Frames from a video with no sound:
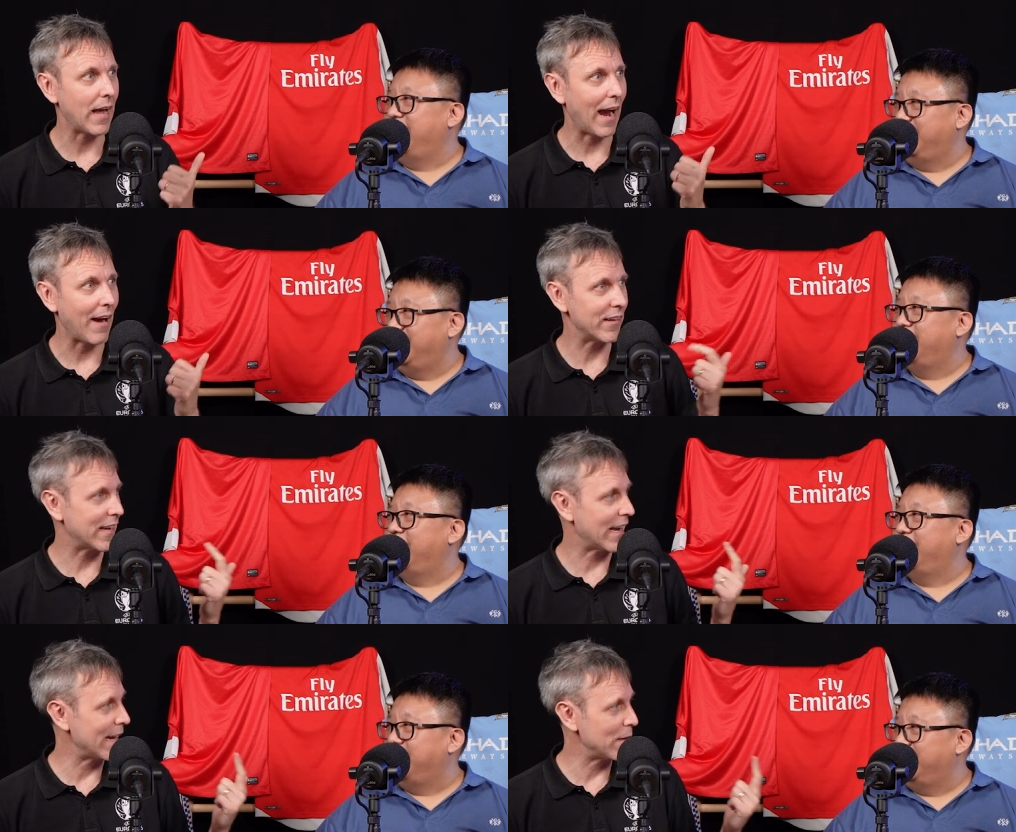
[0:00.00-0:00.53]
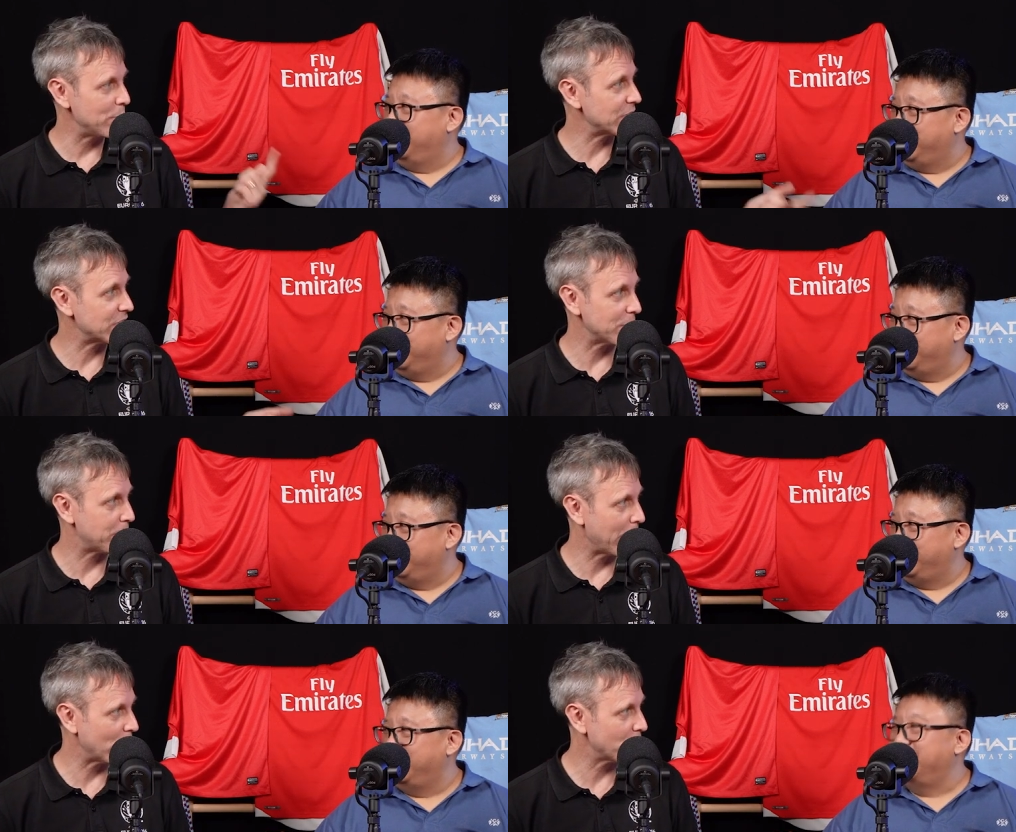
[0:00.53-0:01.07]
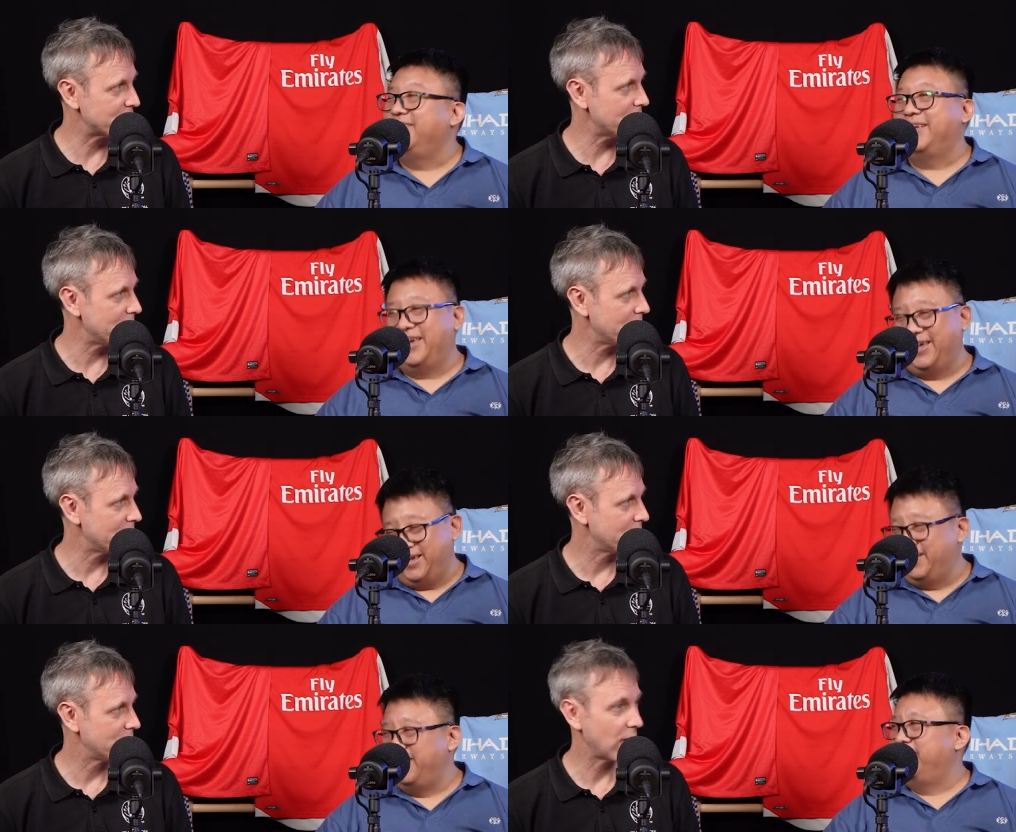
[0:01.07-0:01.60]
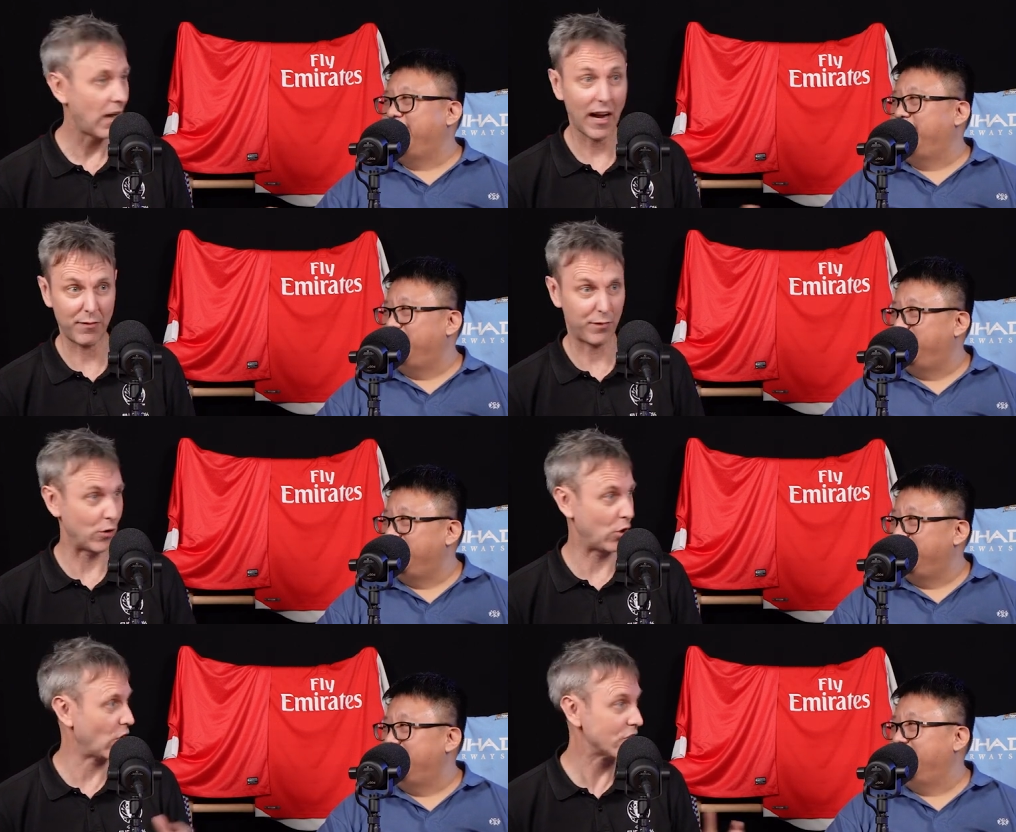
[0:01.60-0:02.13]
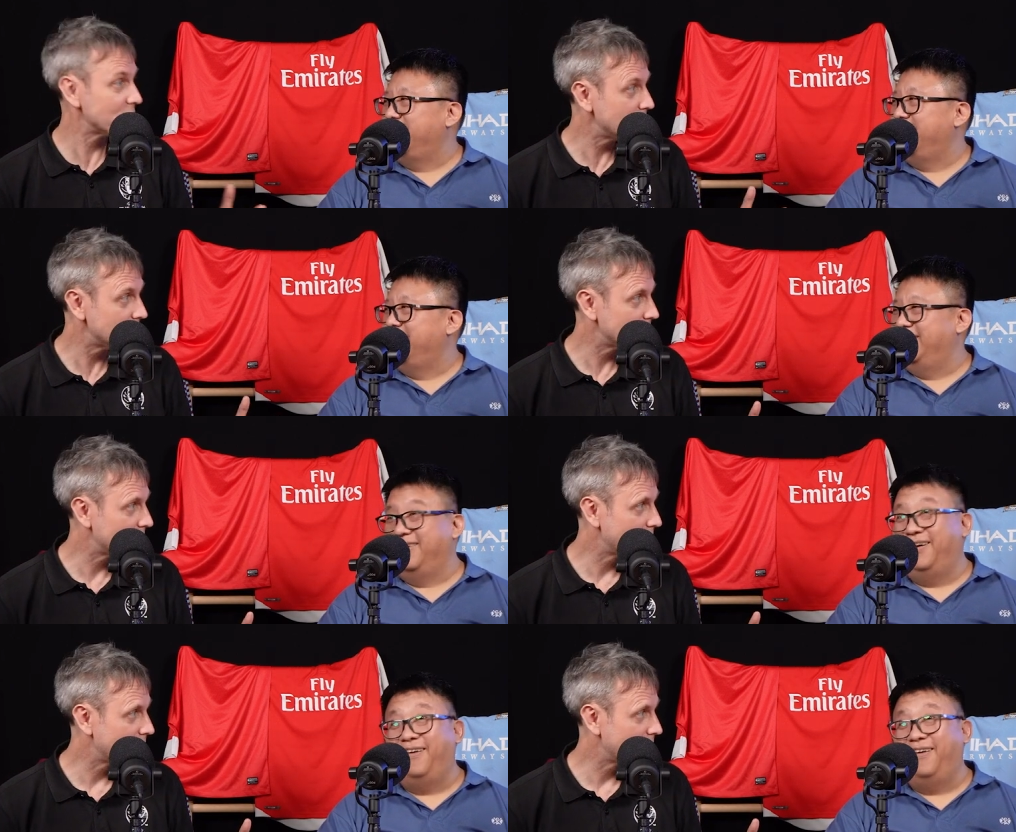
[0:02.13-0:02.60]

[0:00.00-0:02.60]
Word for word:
Speaker 1: Harry Kane missed a penalty. Yeah. I'd forgotten.